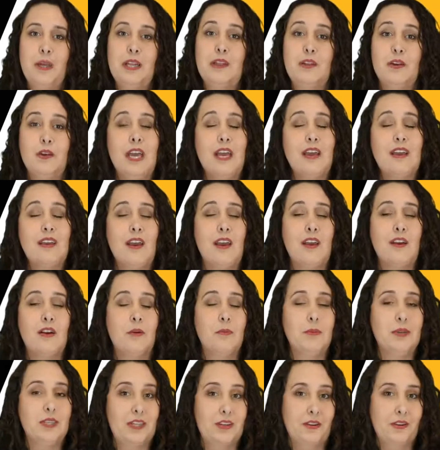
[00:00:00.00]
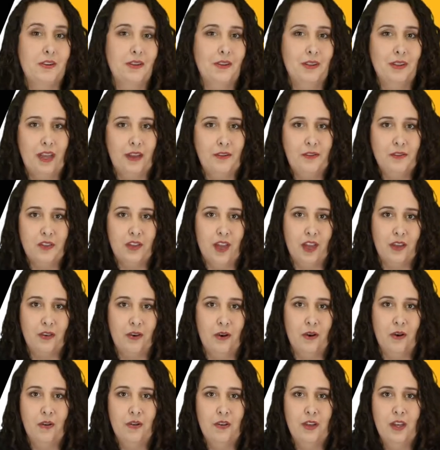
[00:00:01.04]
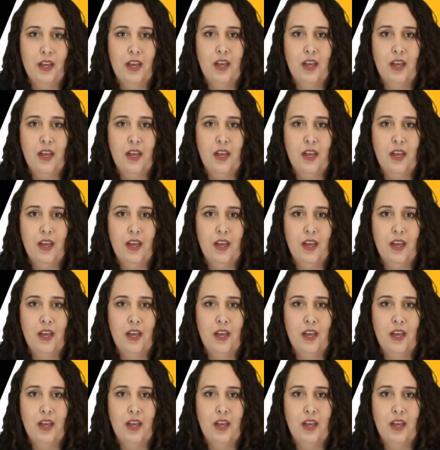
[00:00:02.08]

looking at our material life cycle,